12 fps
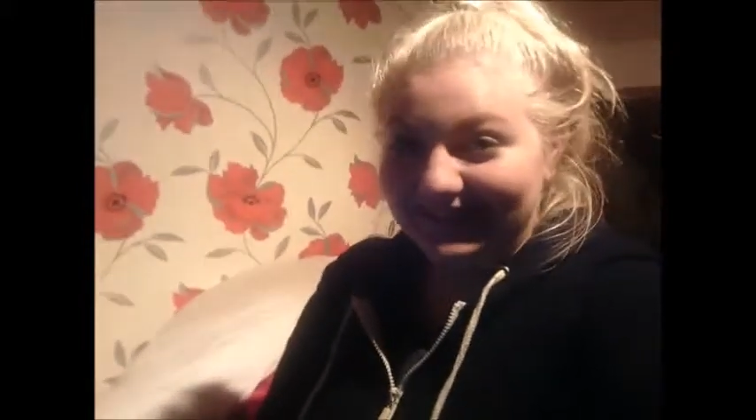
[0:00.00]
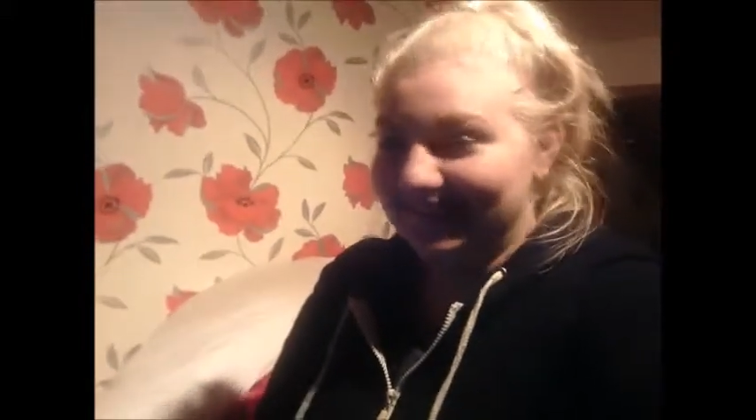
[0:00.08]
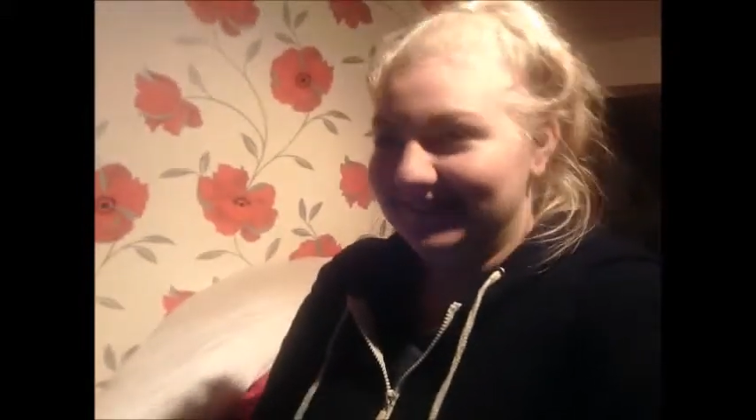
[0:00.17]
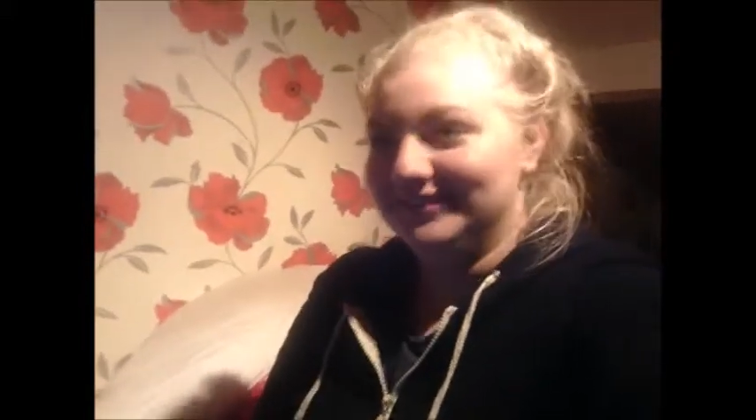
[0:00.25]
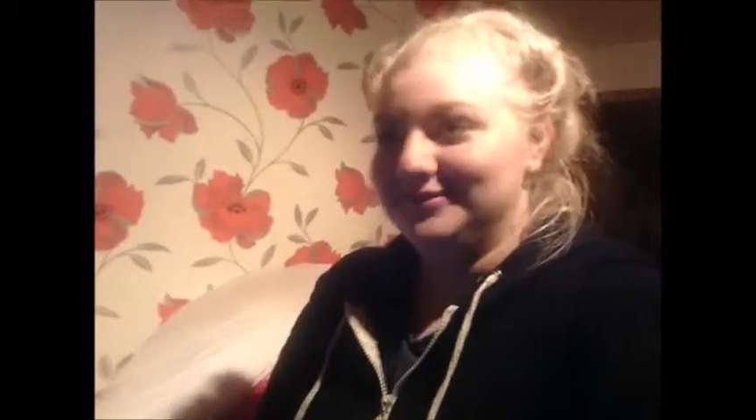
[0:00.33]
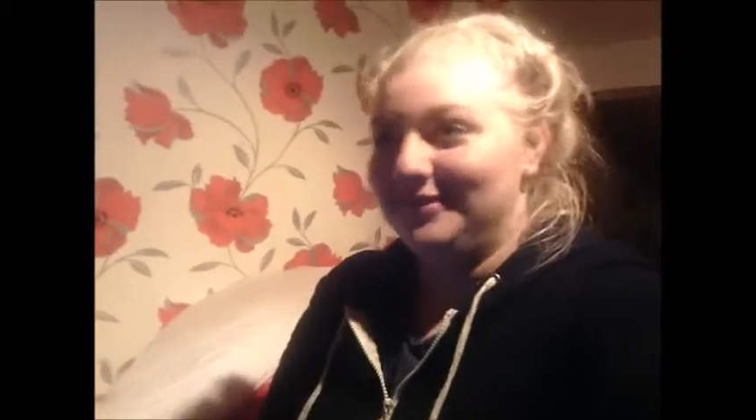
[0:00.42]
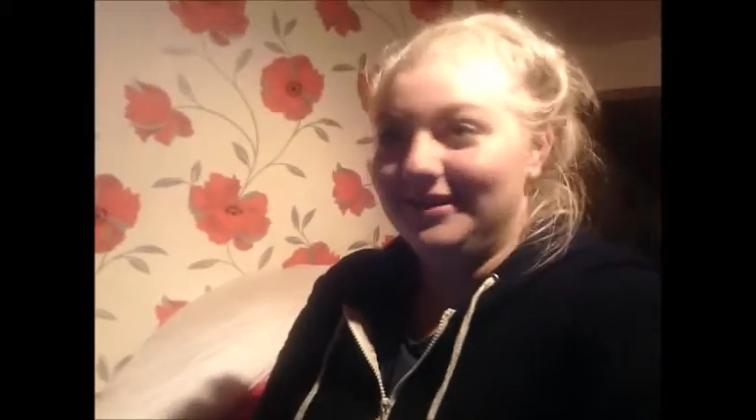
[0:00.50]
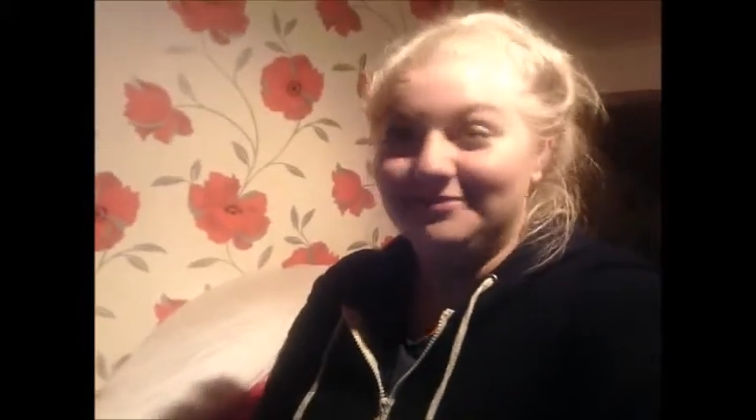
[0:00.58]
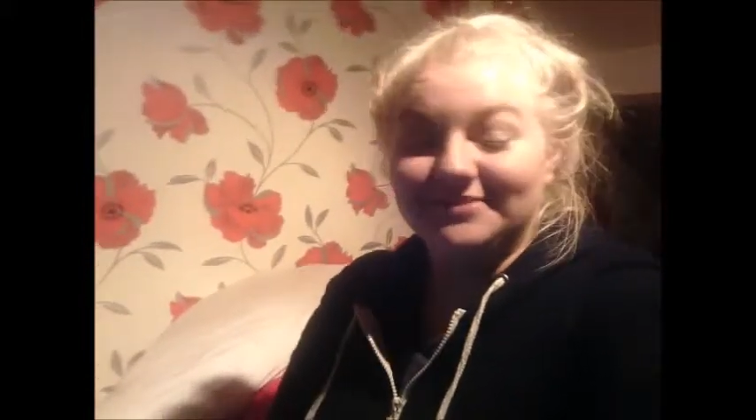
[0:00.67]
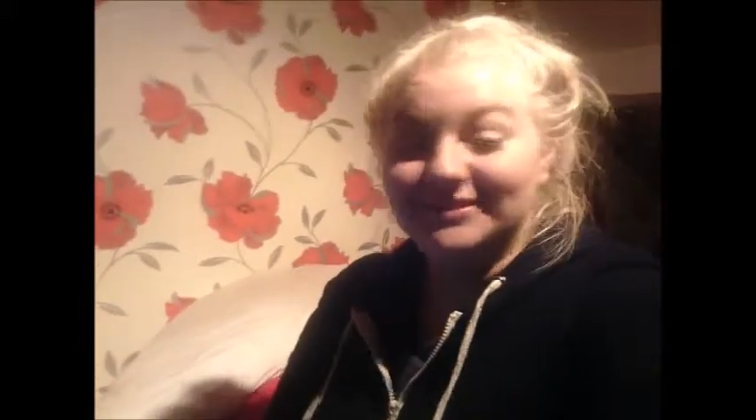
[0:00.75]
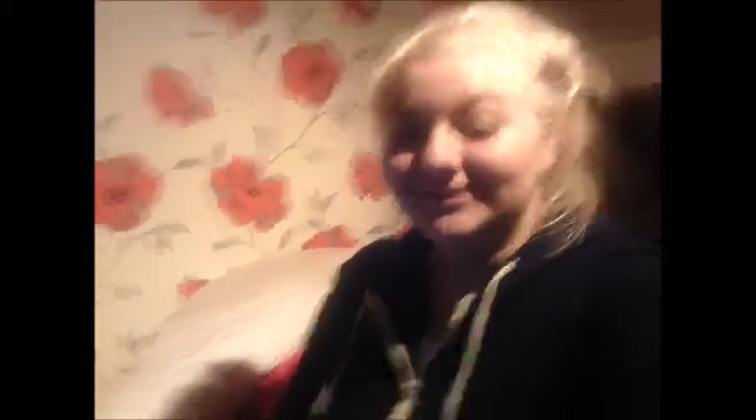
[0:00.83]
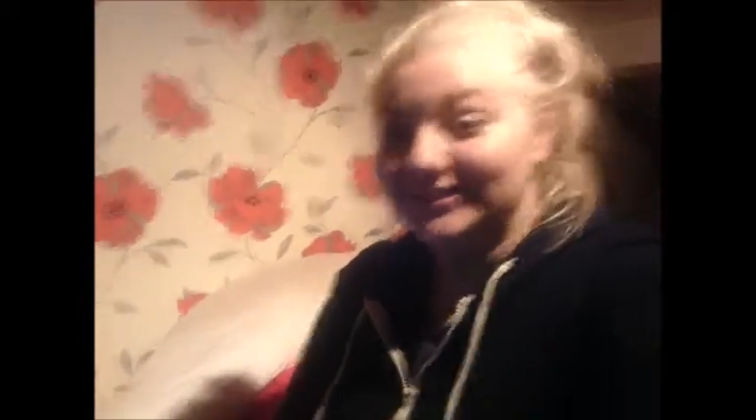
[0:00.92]
This is why I'm
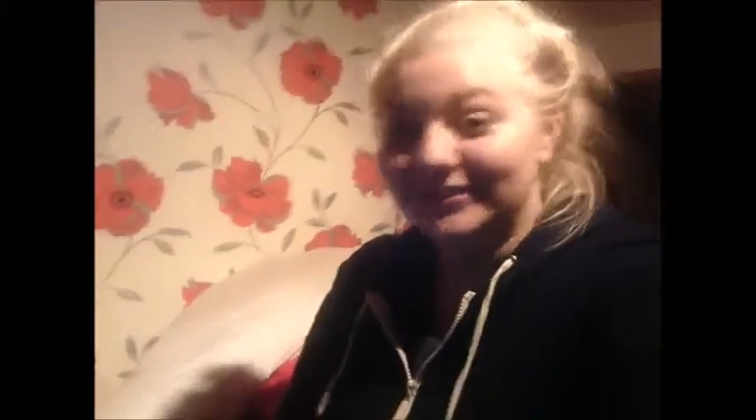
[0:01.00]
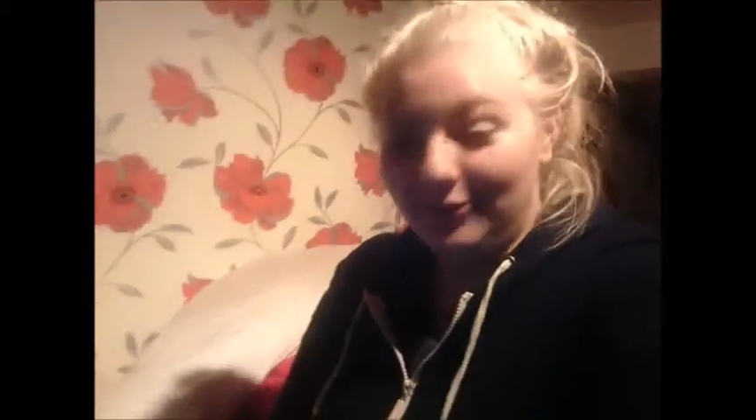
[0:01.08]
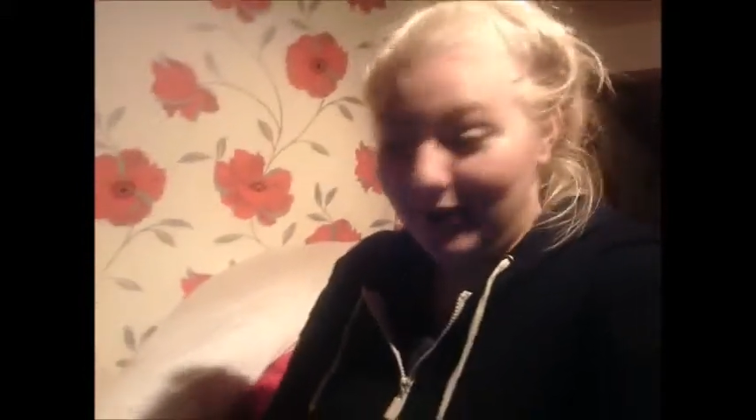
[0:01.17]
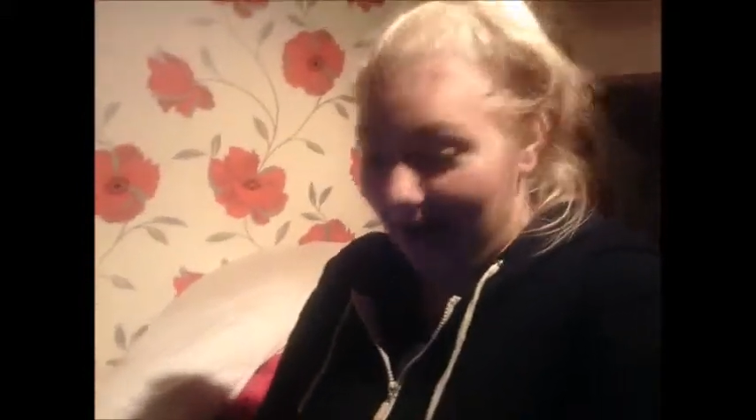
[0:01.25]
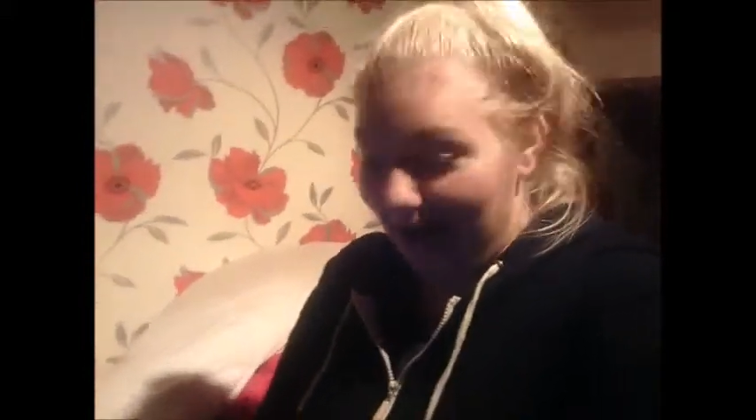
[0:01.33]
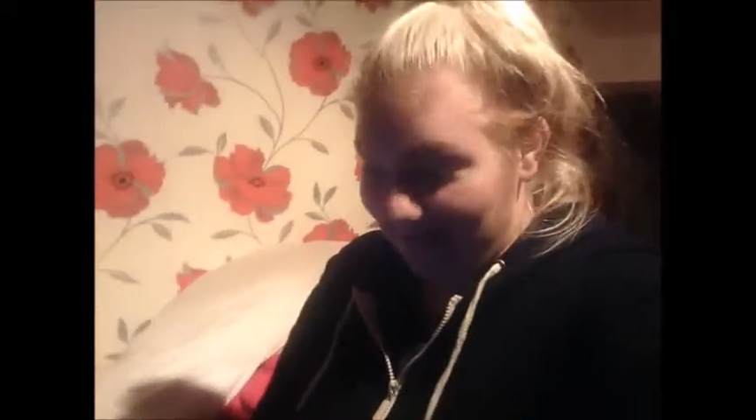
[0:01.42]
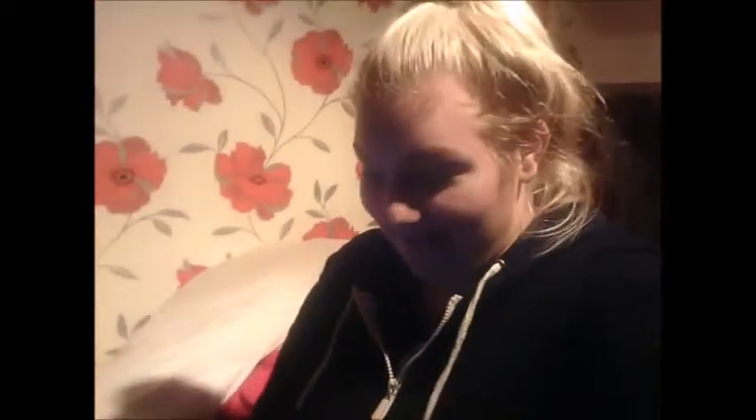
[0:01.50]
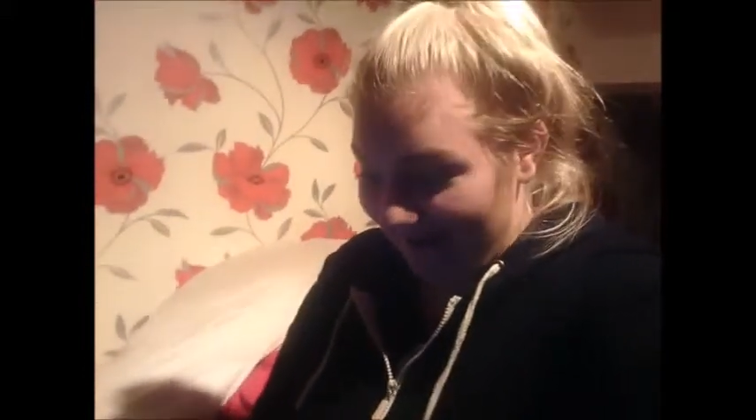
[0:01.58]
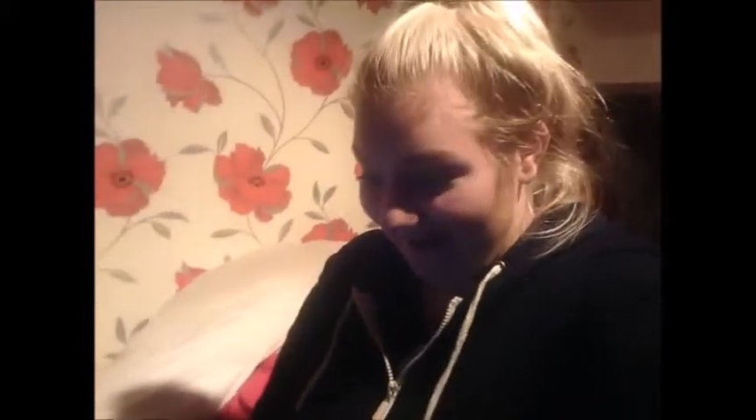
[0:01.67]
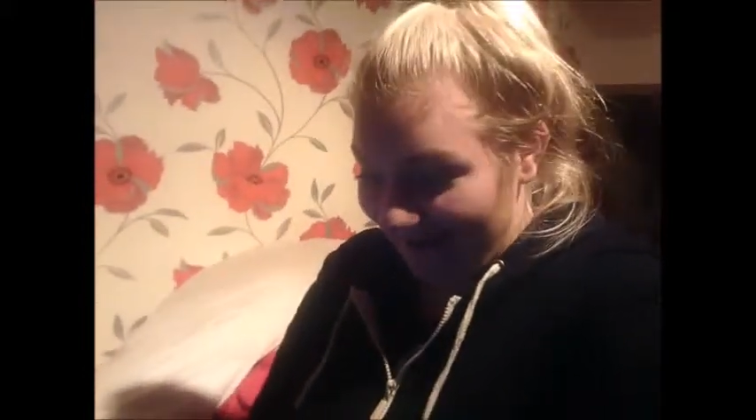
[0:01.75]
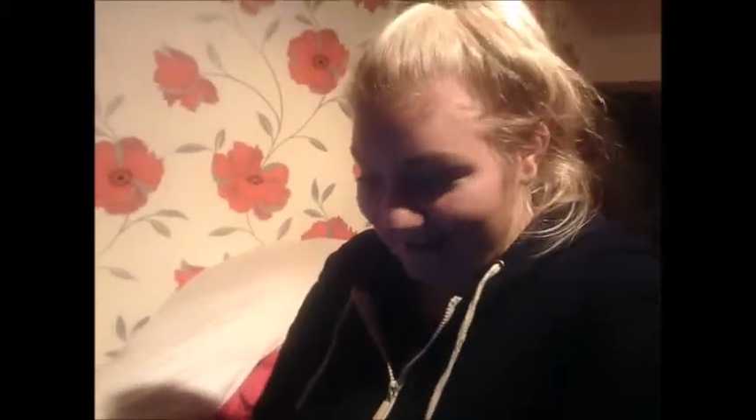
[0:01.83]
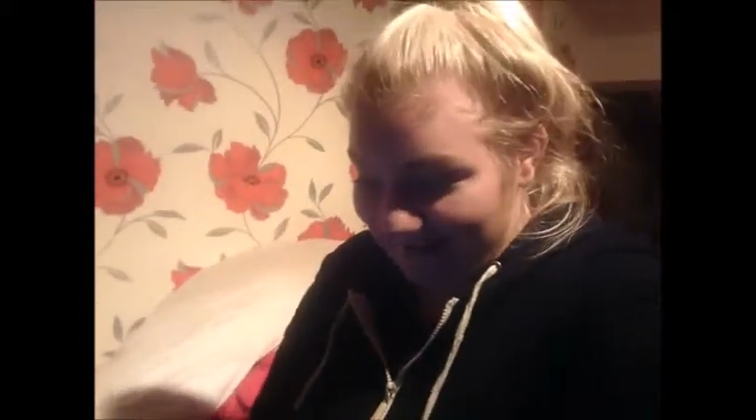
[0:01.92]
so happy.